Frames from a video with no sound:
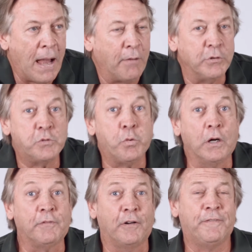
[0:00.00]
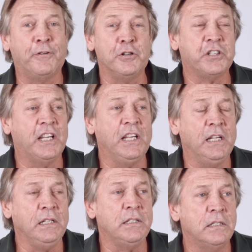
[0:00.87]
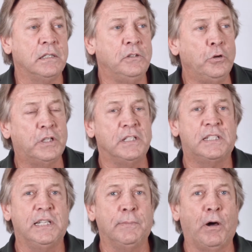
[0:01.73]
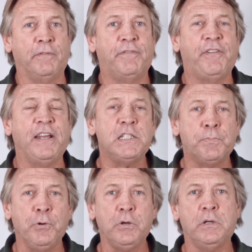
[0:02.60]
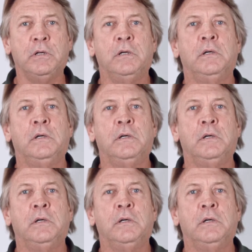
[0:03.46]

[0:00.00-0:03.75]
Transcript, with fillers: Matt was one of our first kids. You can see him on Facebook.